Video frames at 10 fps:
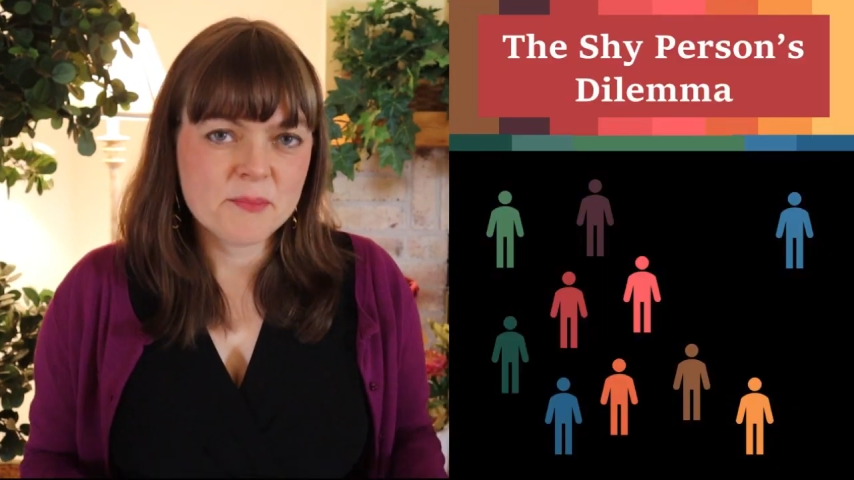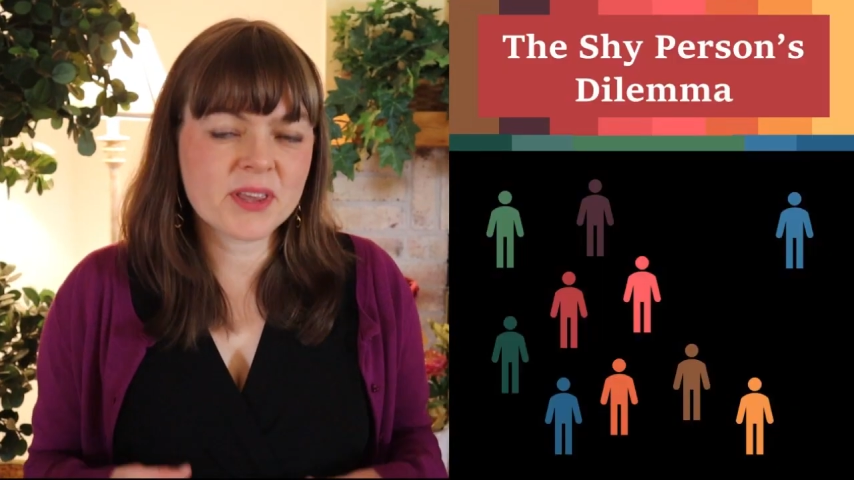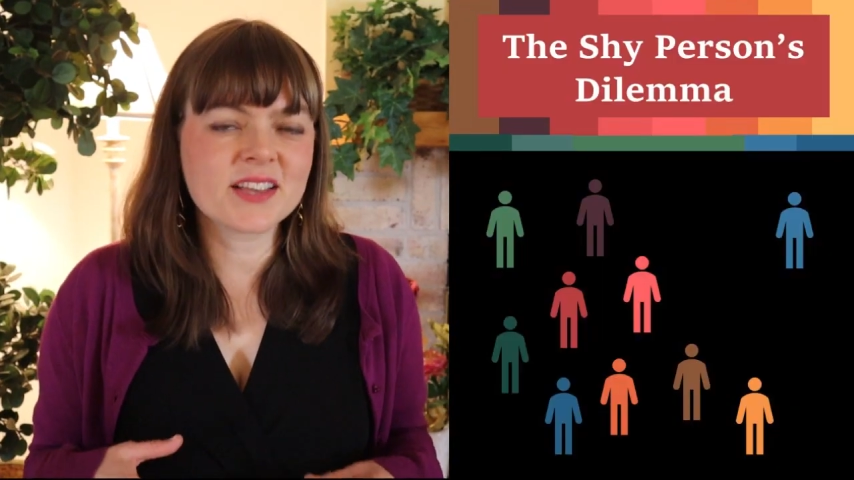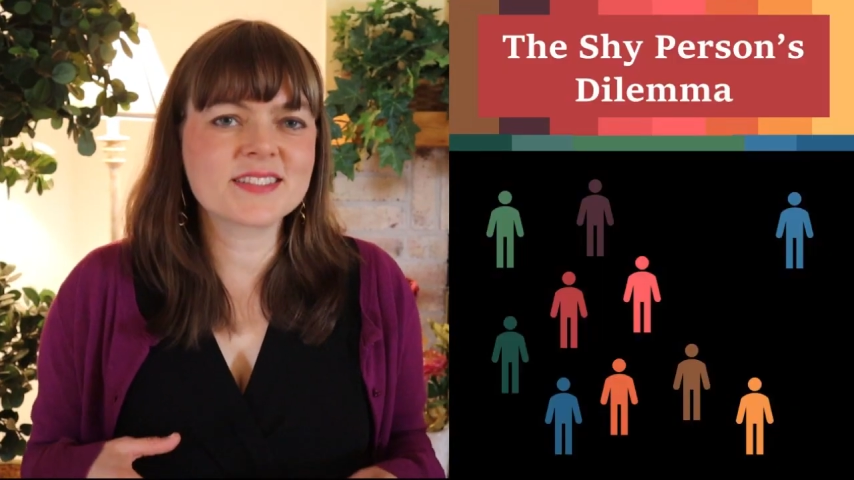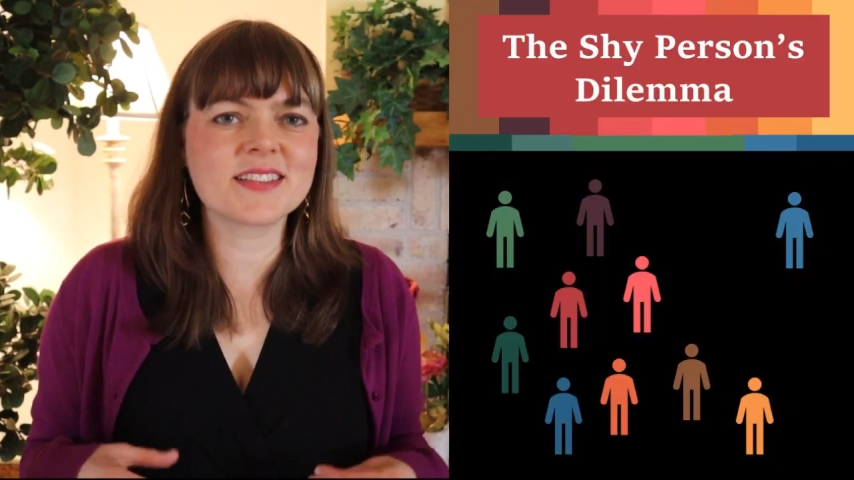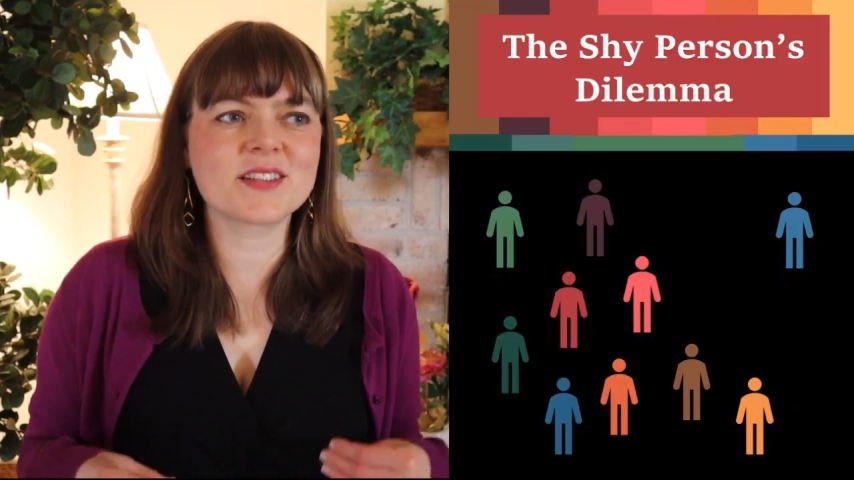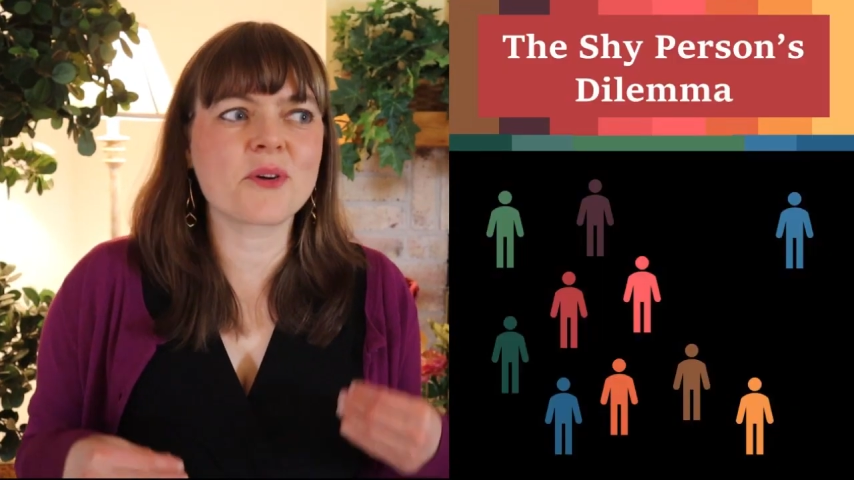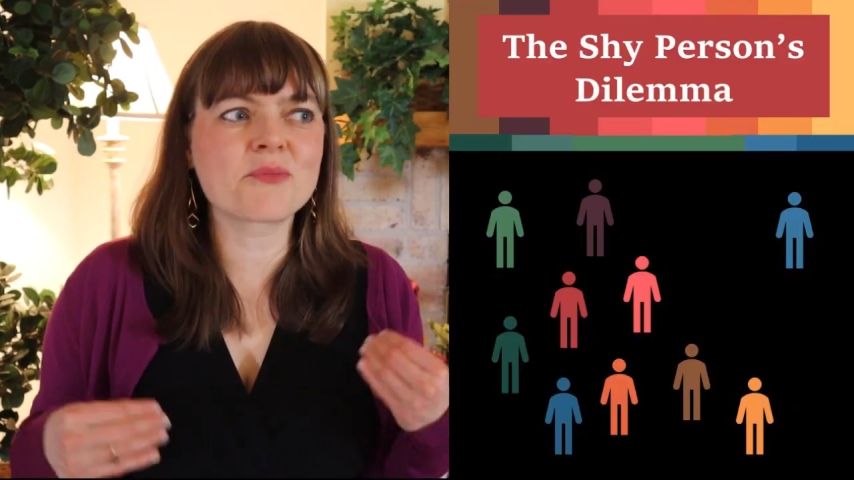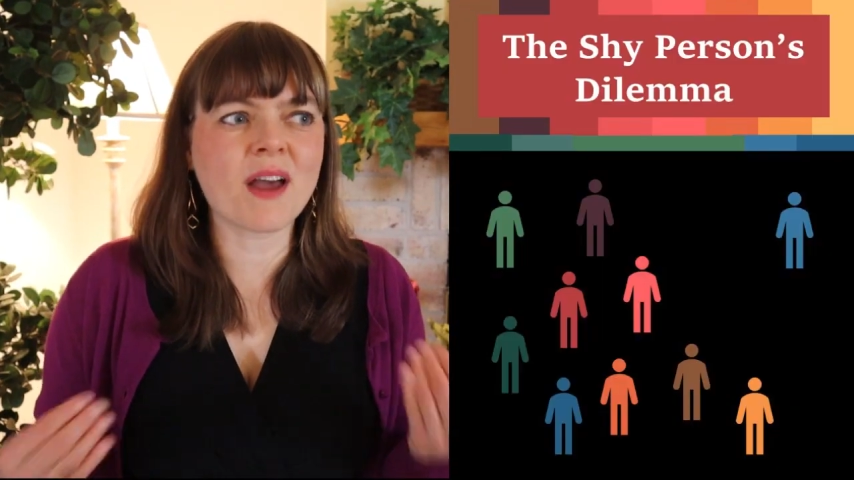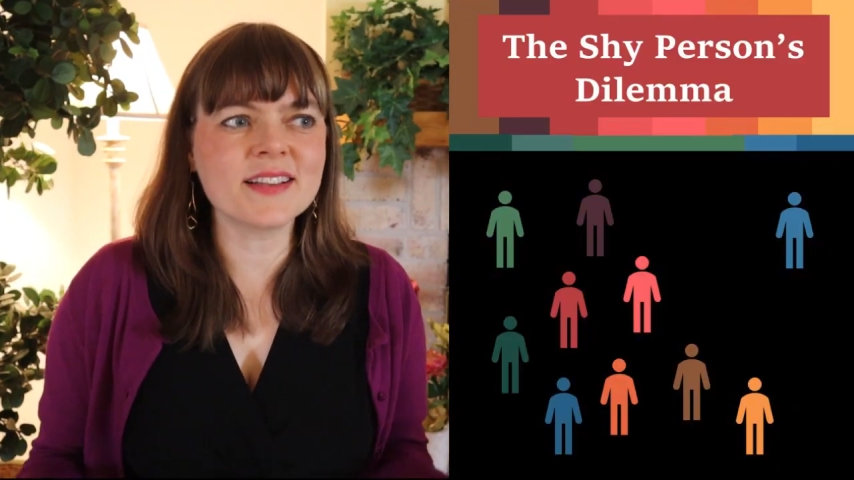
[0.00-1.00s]
because this
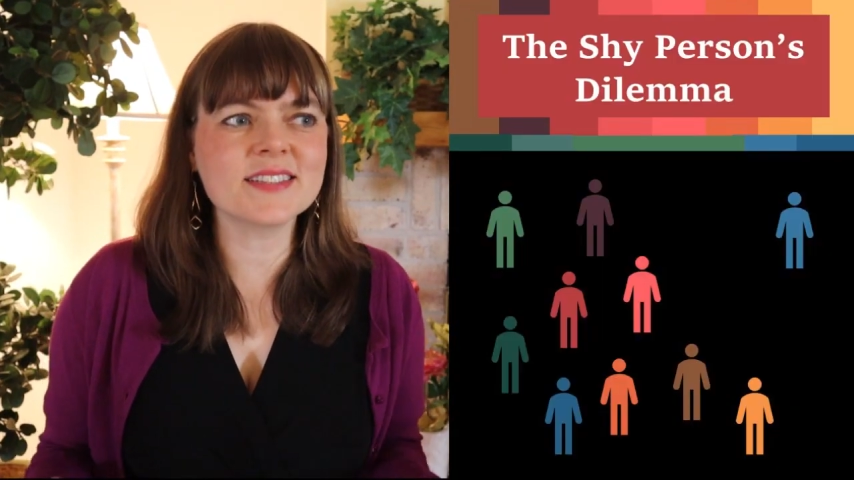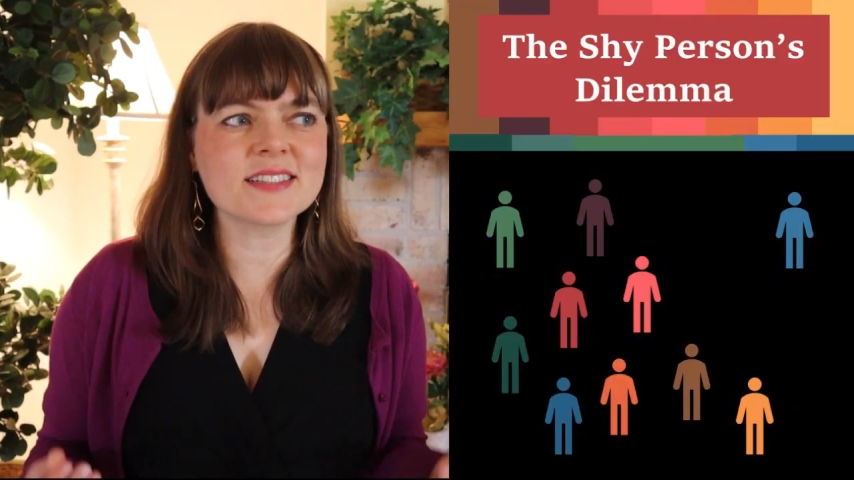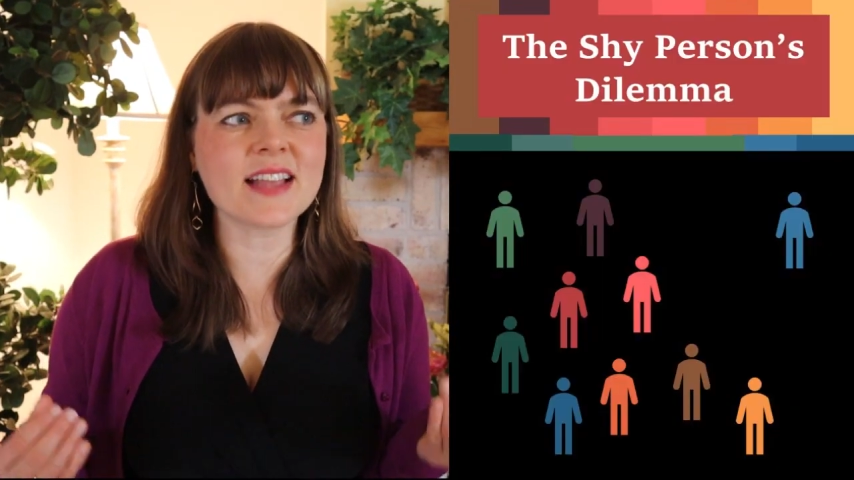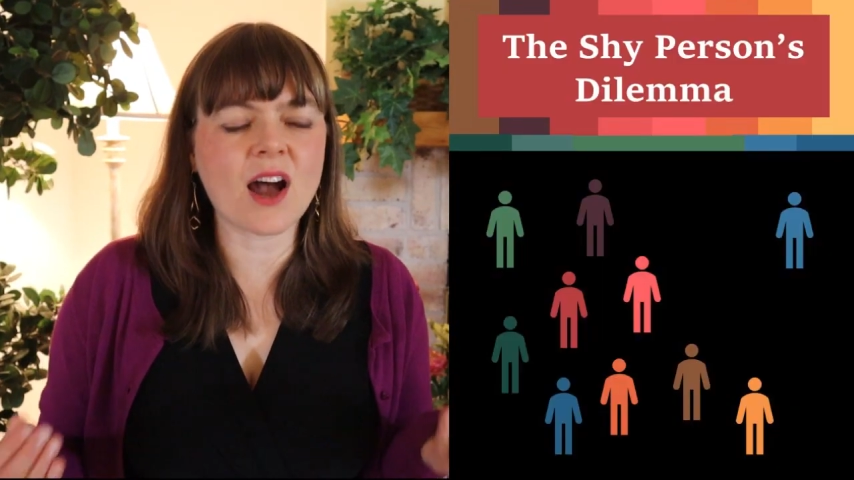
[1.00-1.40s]
arises